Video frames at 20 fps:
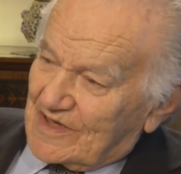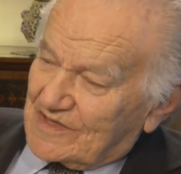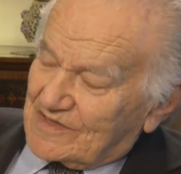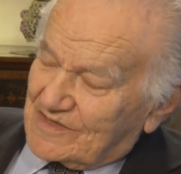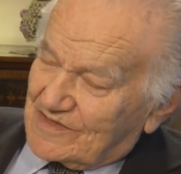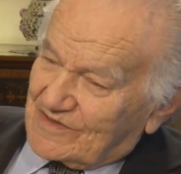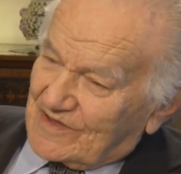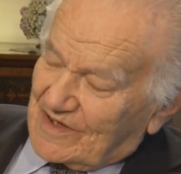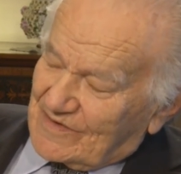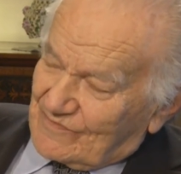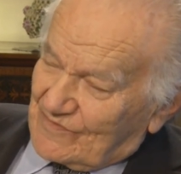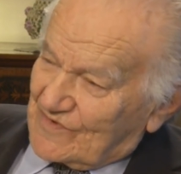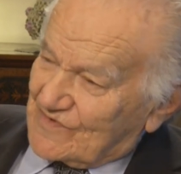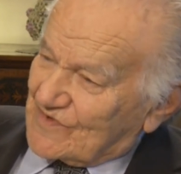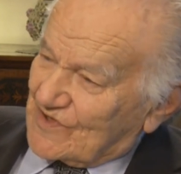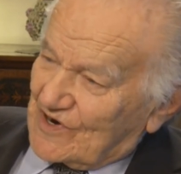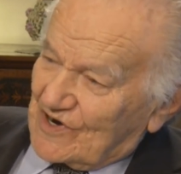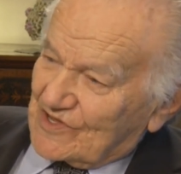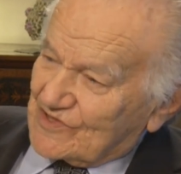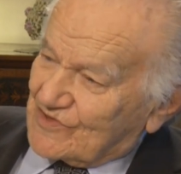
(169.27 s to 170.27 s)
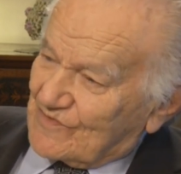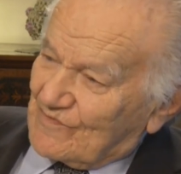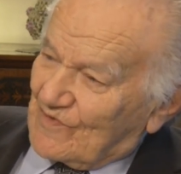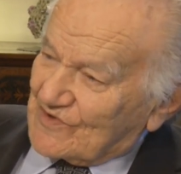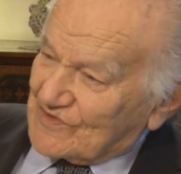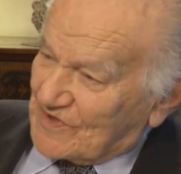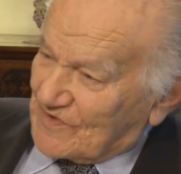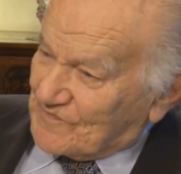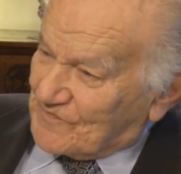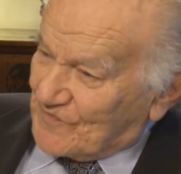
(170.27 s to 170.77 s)
and that was a lot
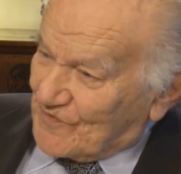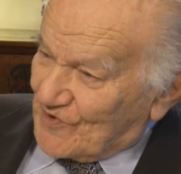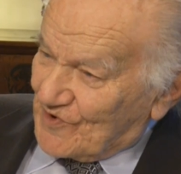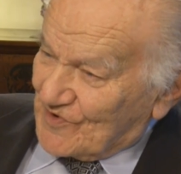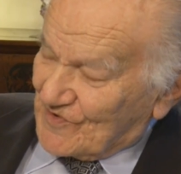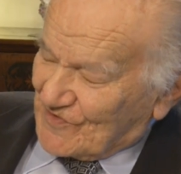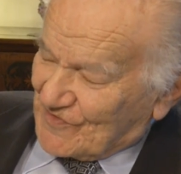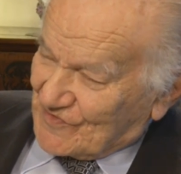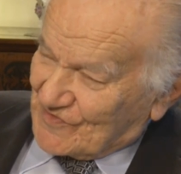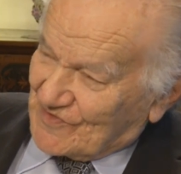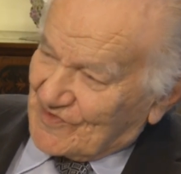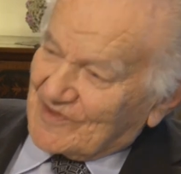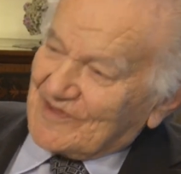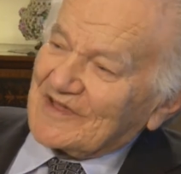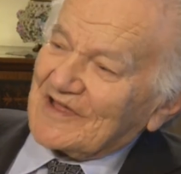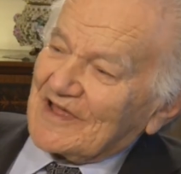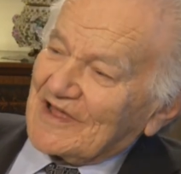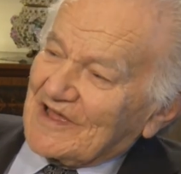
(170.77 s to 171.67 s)
what the first